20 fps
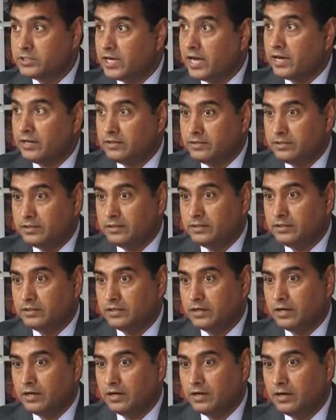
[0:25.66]

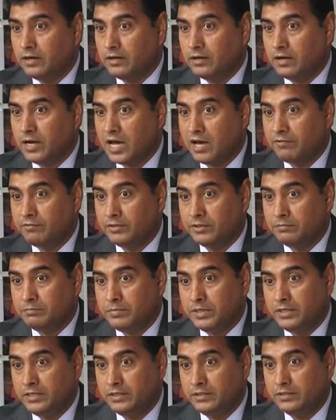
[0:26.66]
charity, having
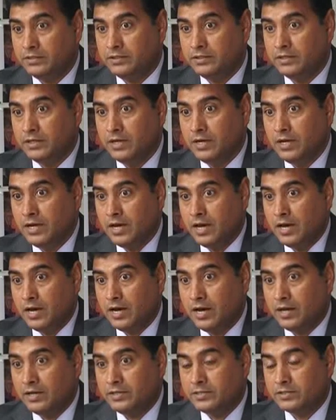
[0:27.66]
been
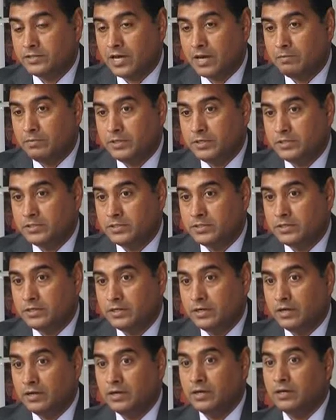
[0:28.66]
established
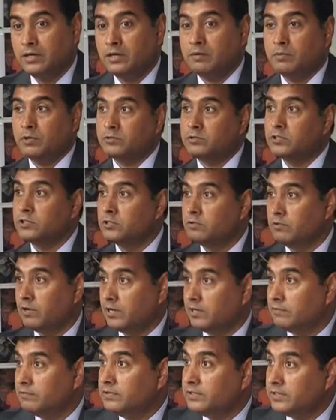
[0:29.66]
about
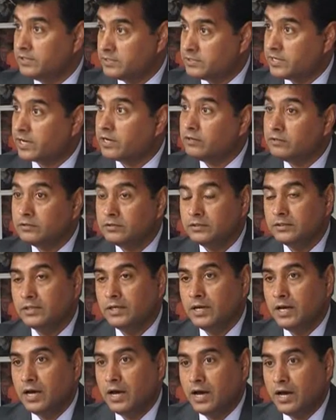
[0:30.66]
12 years ago,
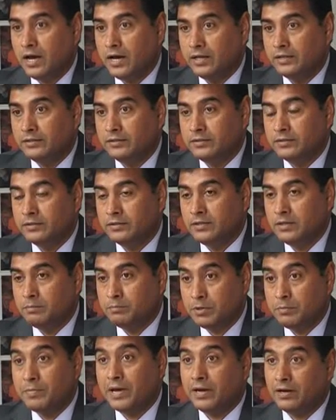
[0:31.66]
and
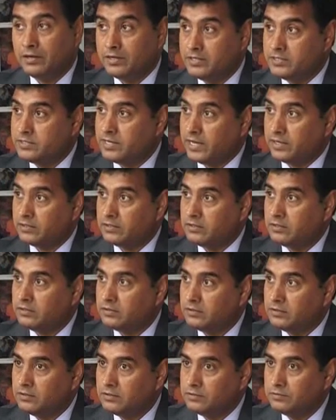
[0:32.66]
primarily set
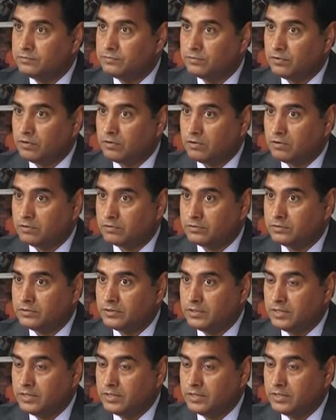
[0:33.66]
for